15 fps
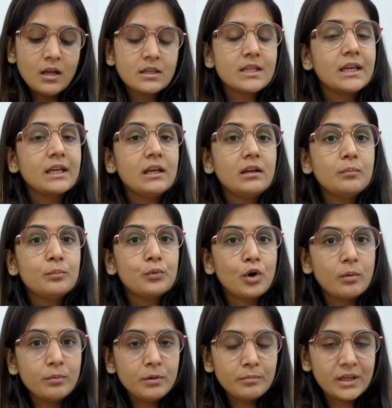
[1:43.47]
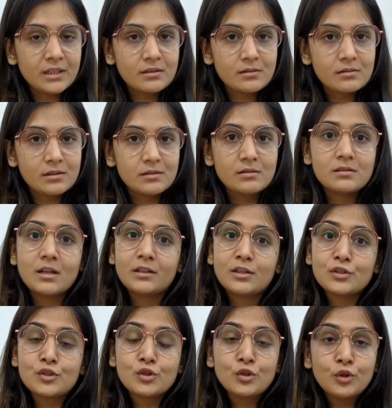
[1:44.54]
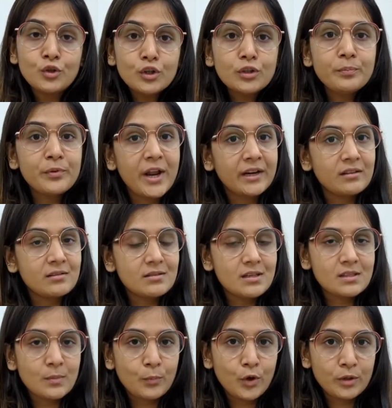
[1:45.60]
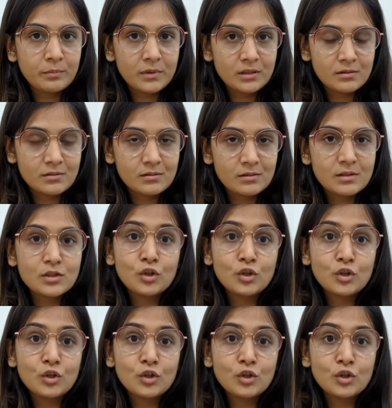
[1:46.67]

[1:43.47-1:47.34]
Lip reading: taking proper medicines, that is good pregnancy support medicines,